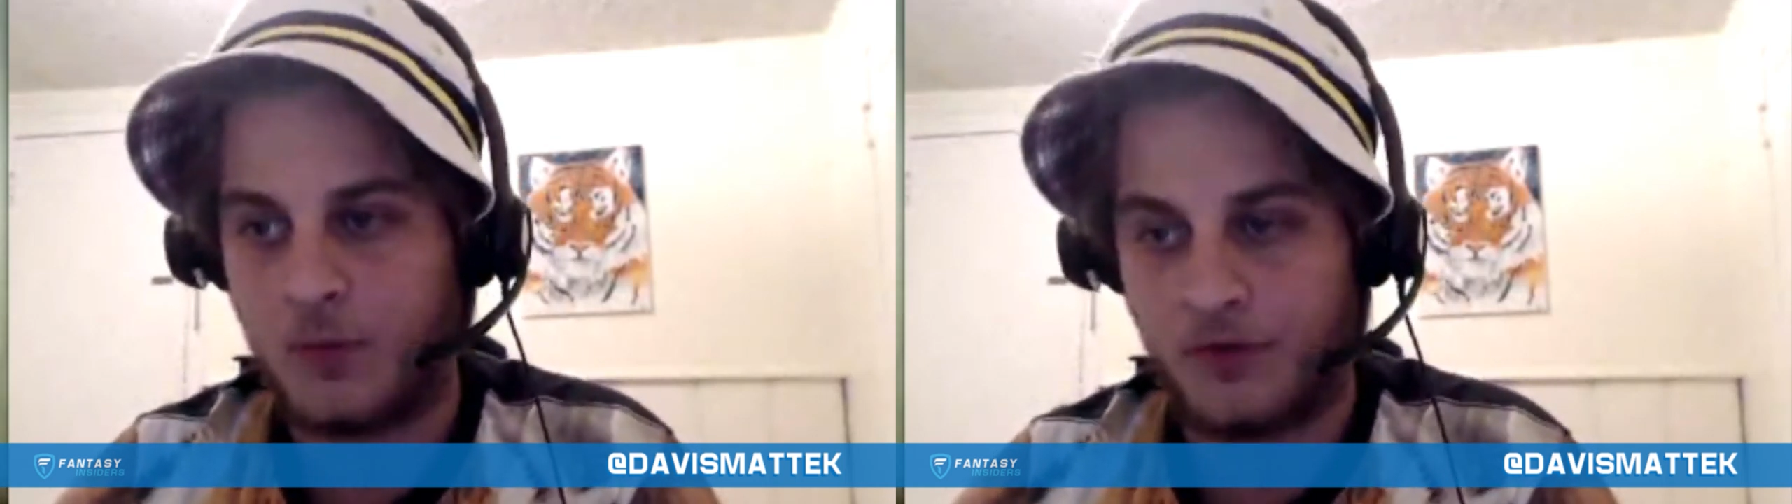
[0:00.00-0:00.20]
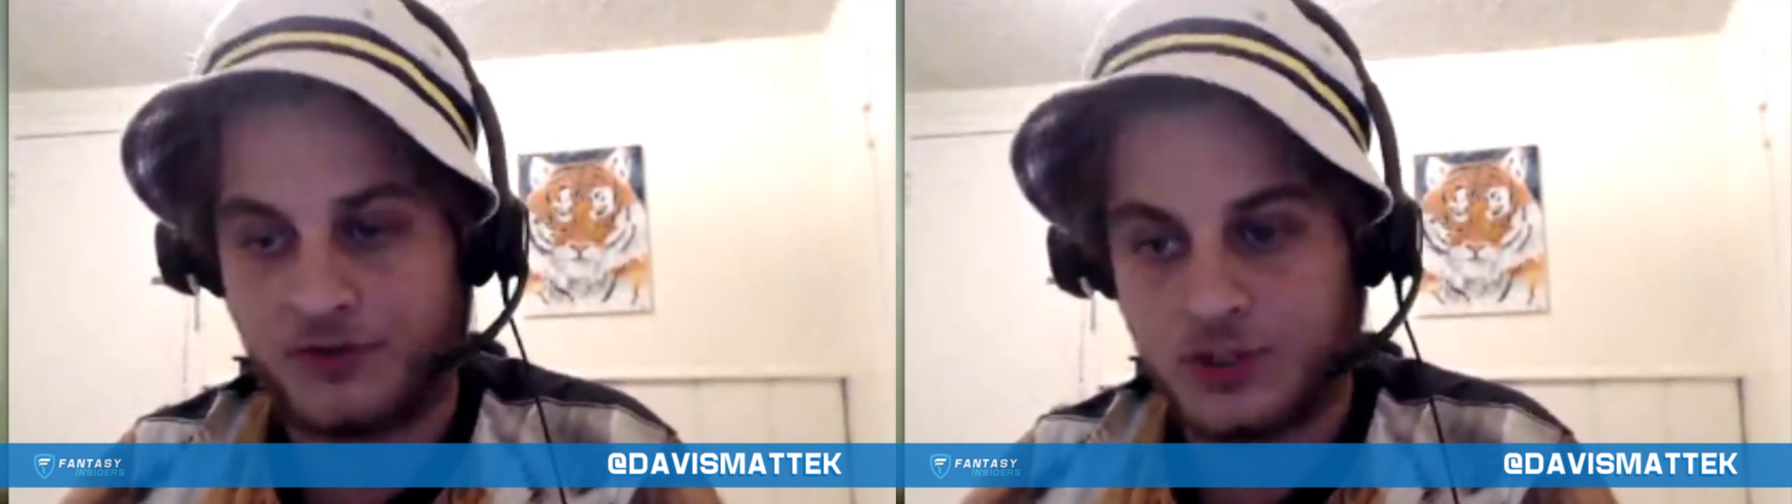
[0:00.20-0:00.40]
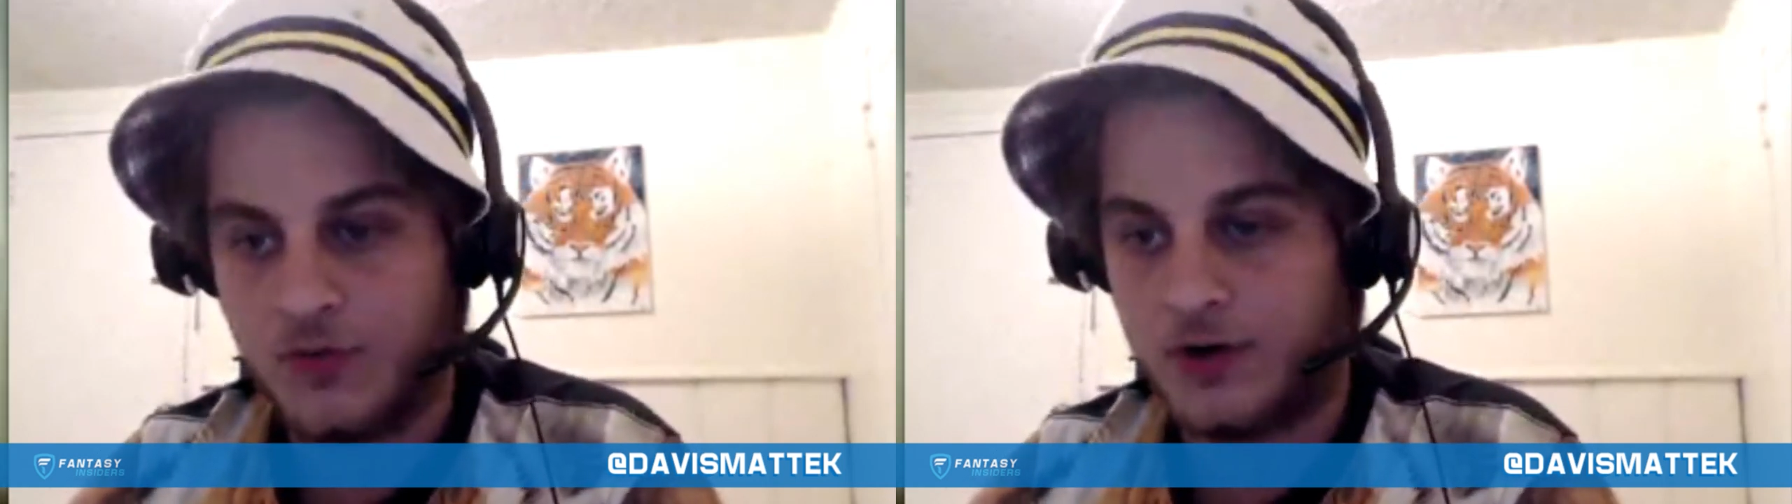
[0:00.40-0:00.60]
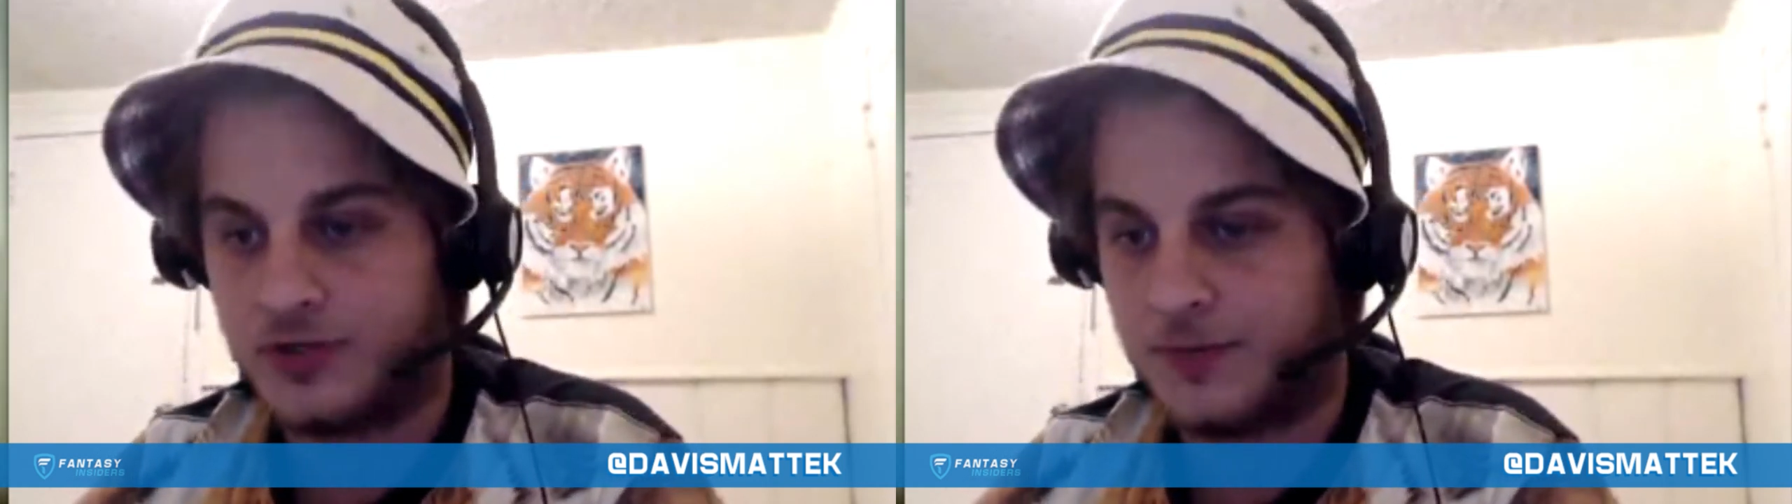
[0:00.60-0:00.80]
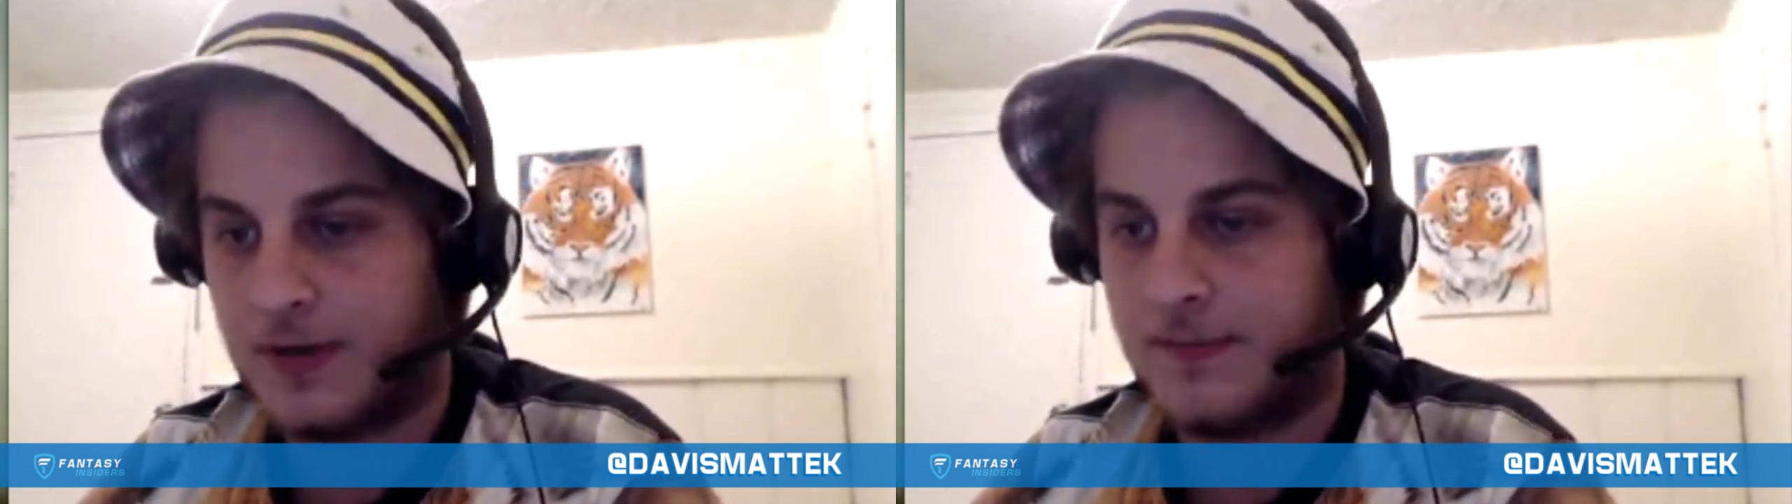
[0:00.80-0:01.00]
With
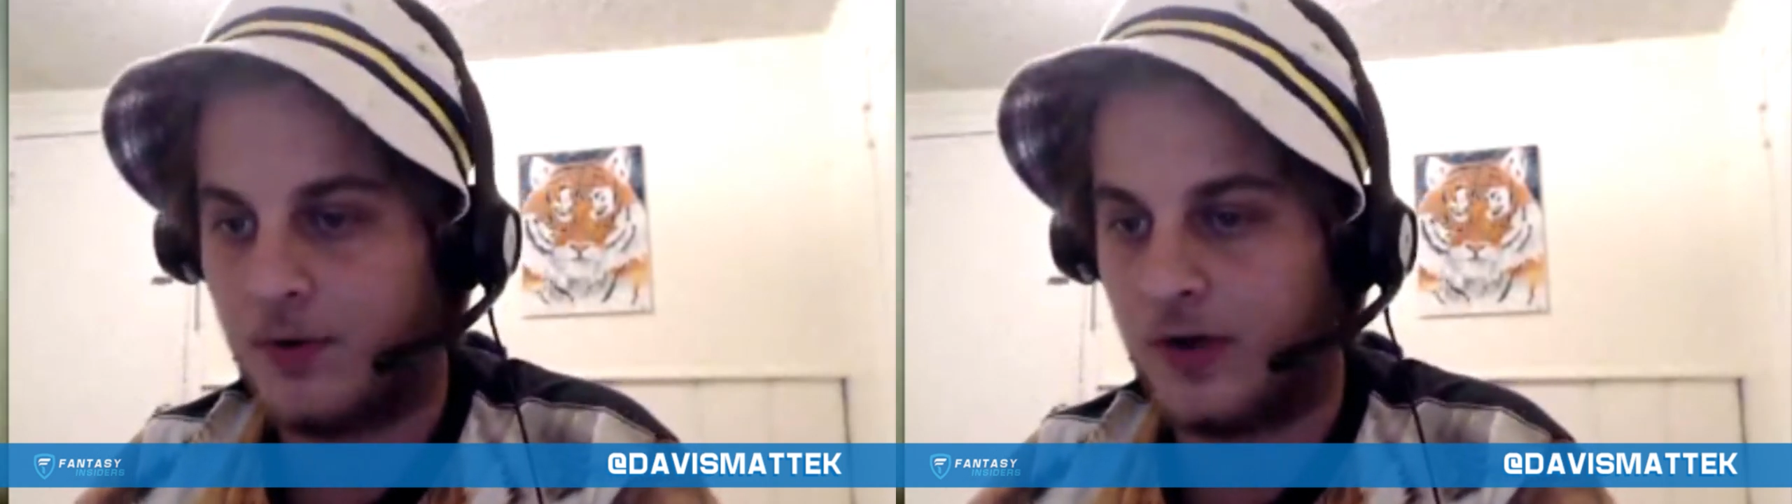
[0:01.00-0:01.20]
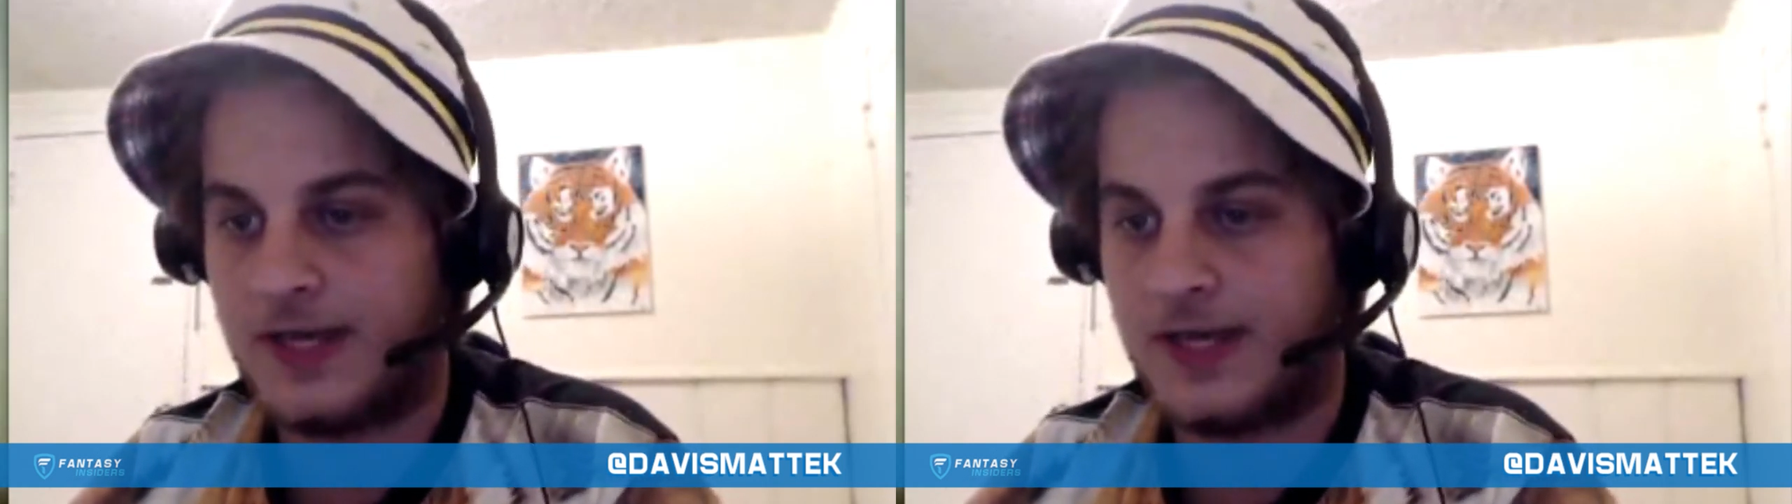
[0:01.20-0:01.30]
200 people,